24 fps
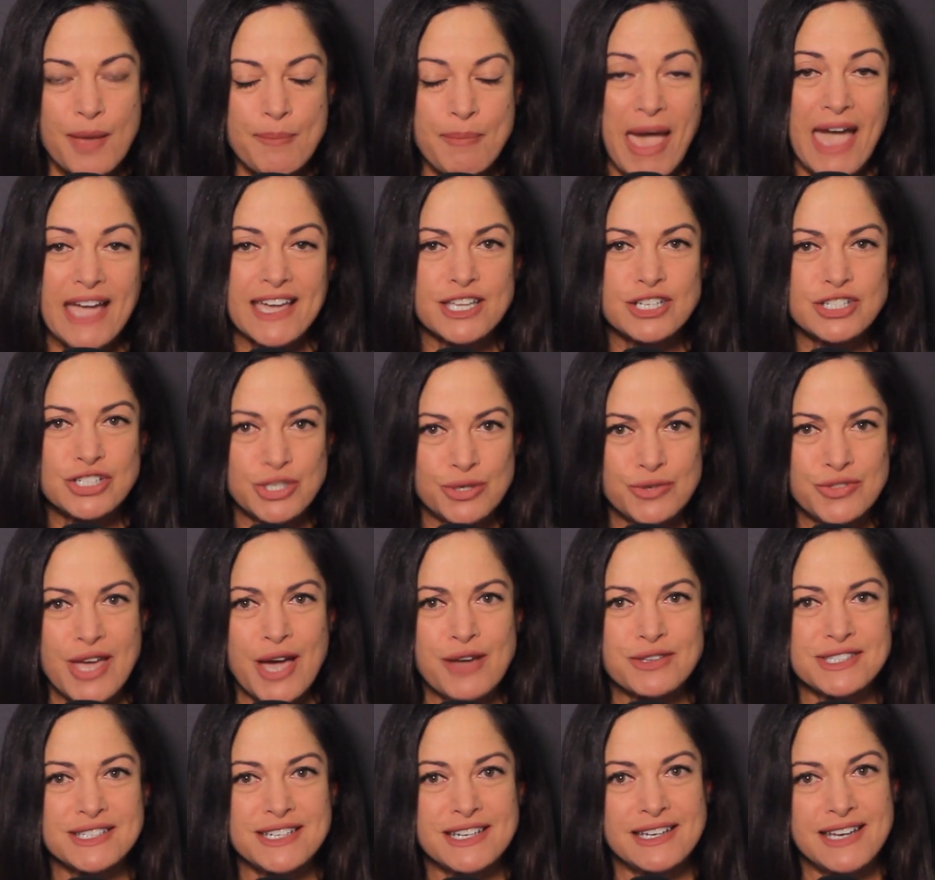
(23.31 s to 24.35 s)
Back in
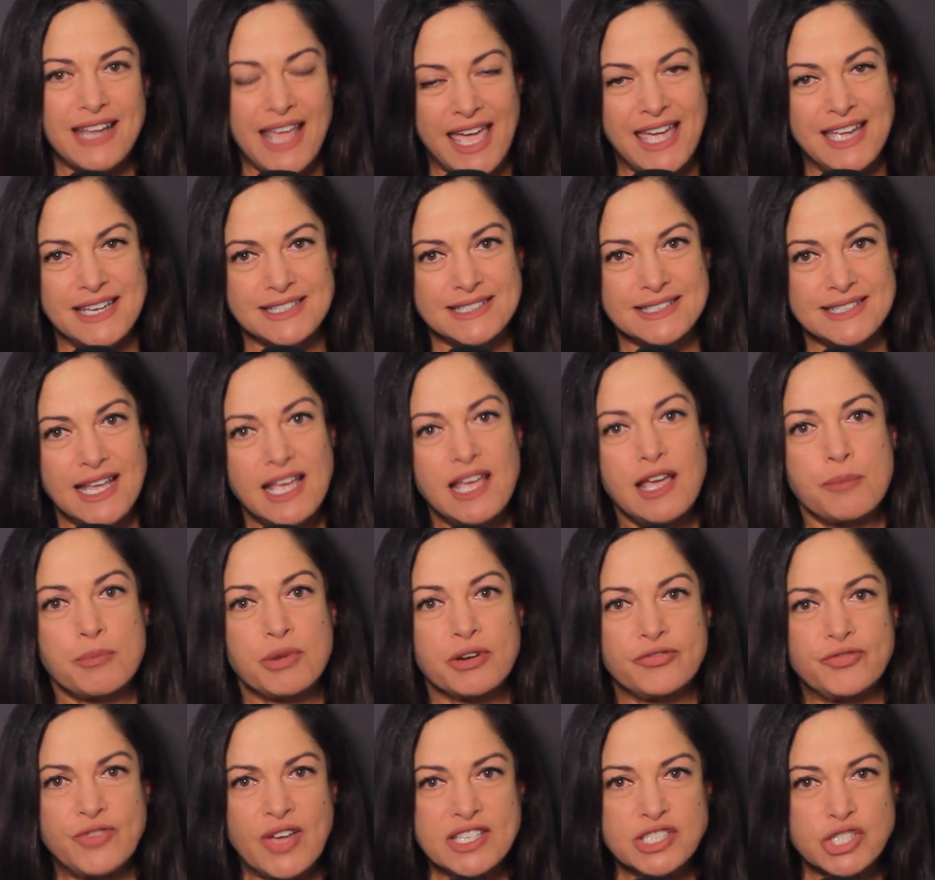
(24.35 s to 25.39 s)
2008,
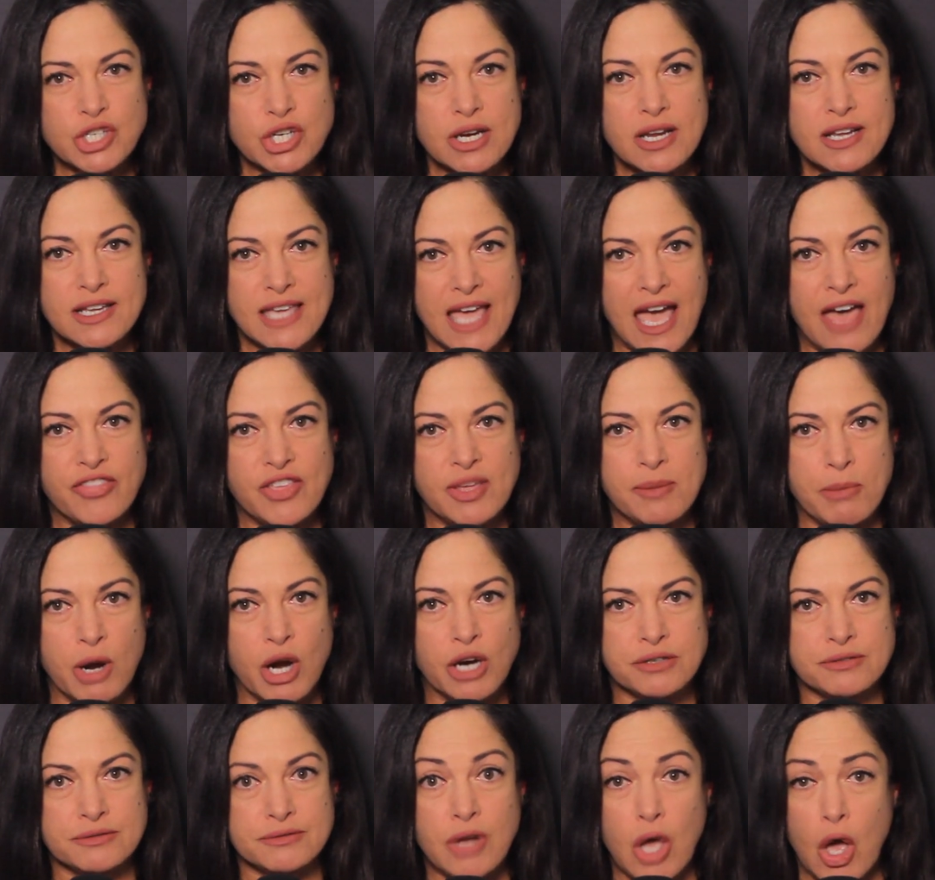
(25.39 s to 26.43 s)
Professor Cathie
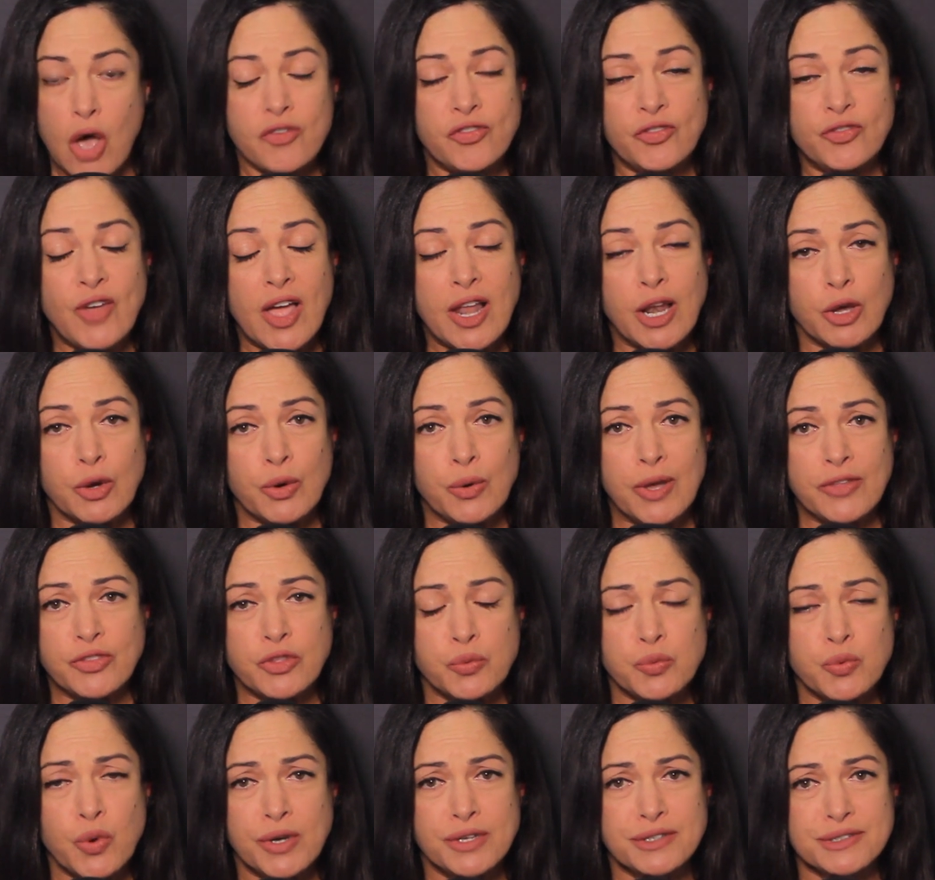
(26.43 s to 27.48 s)
Martin, a fellow at
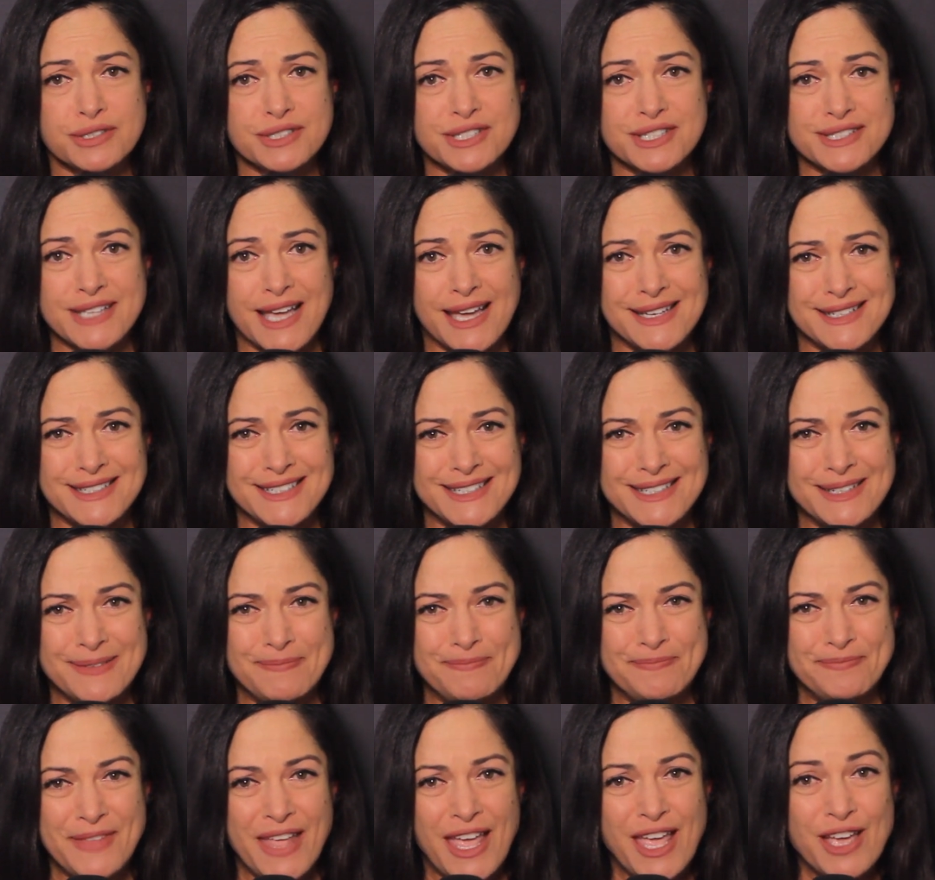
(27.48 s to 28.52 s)
the Royal
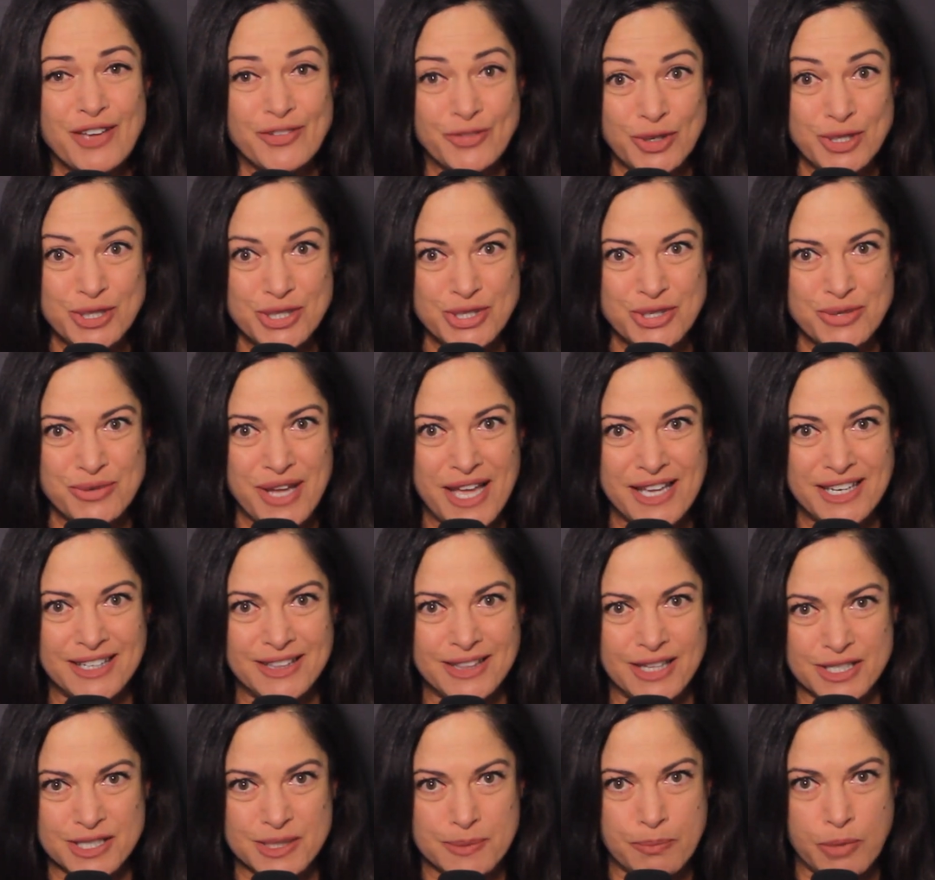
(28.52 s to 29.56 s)
Society, first
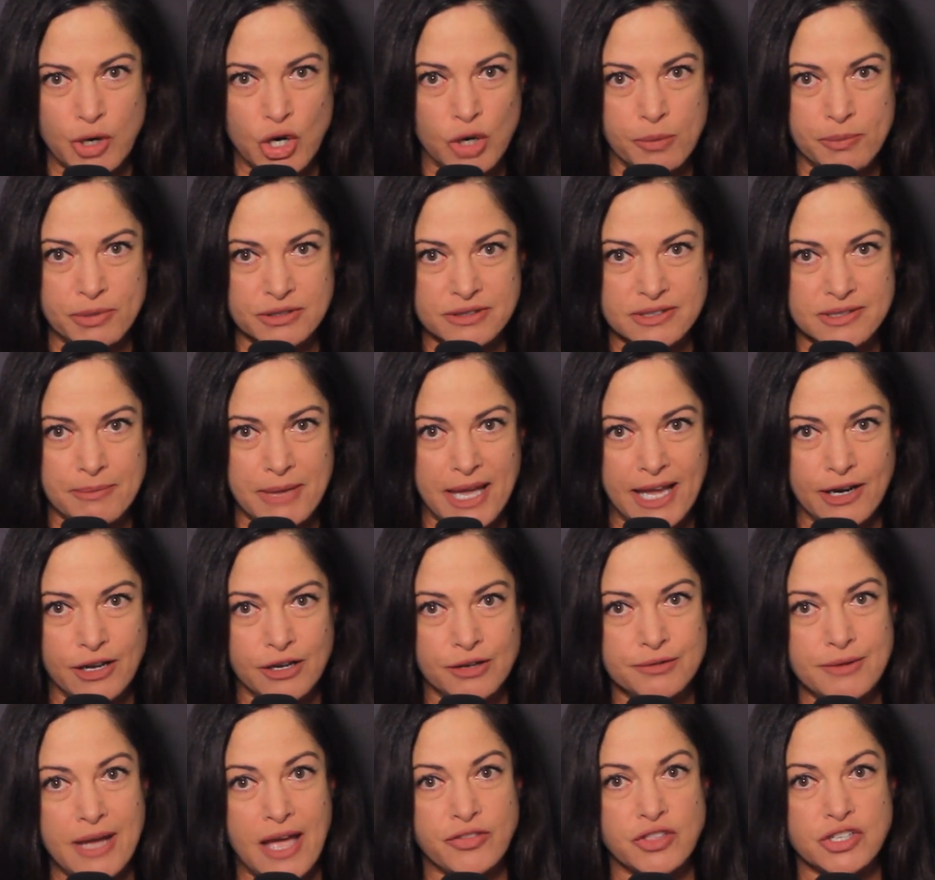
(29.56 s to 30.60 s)
created this purple
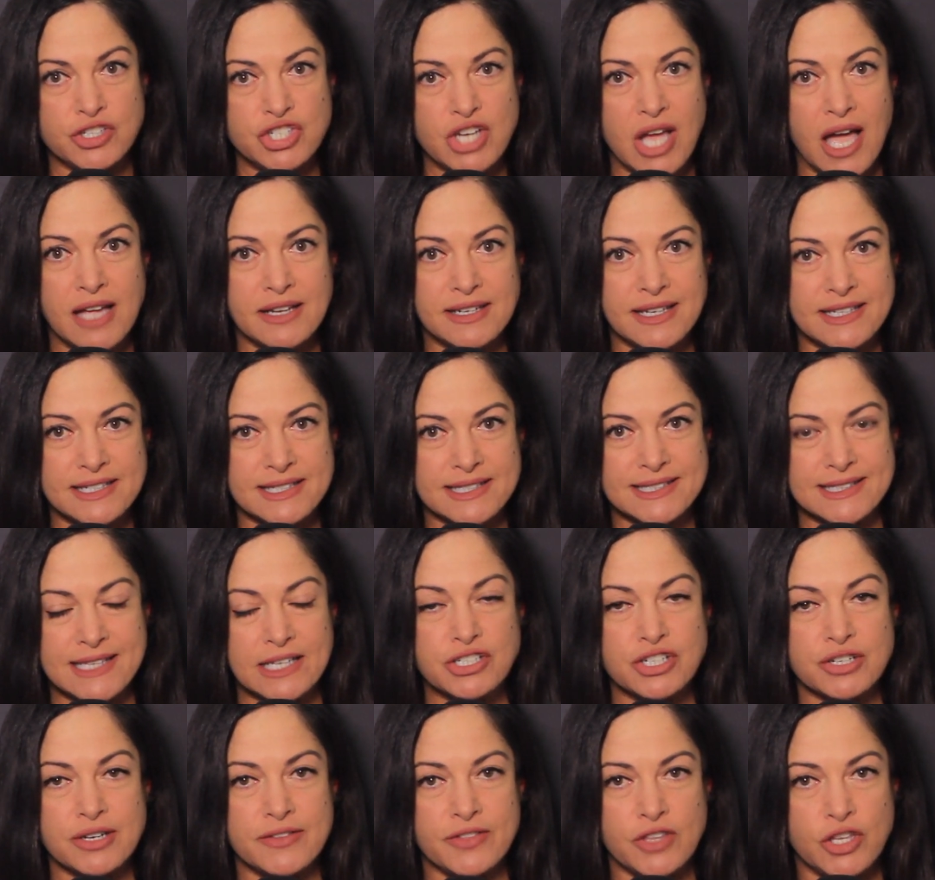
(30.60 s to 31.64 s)
tomato at the John Innes
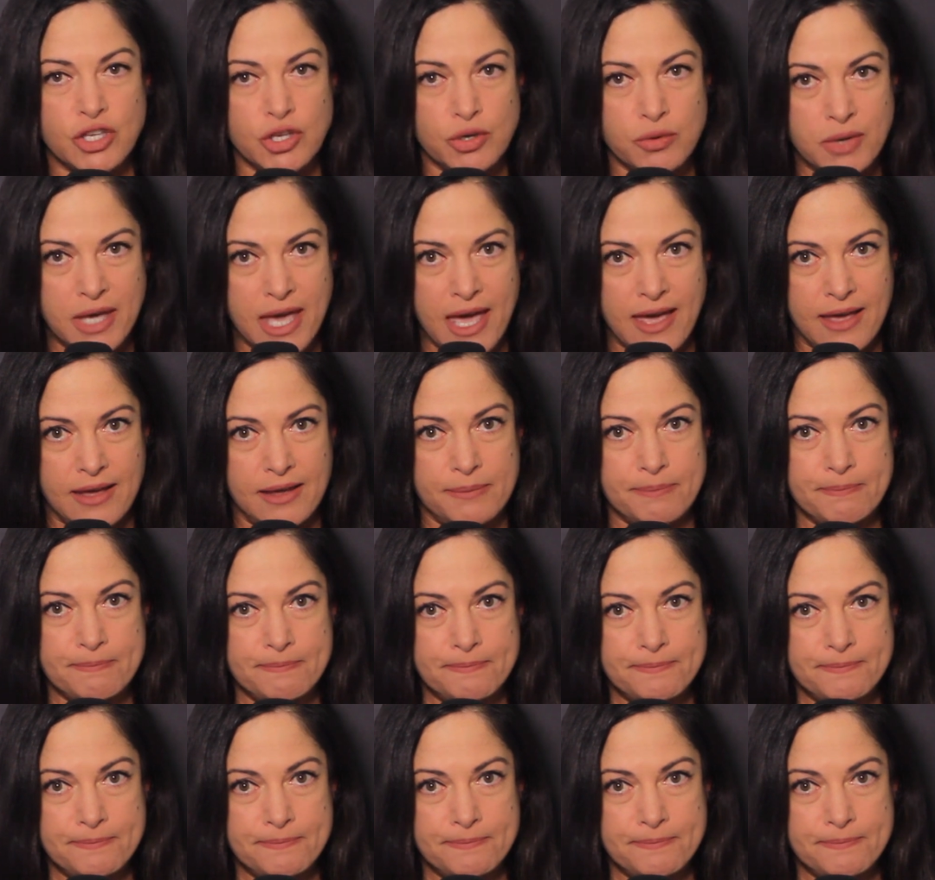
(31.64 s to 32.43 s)
Center in the UK.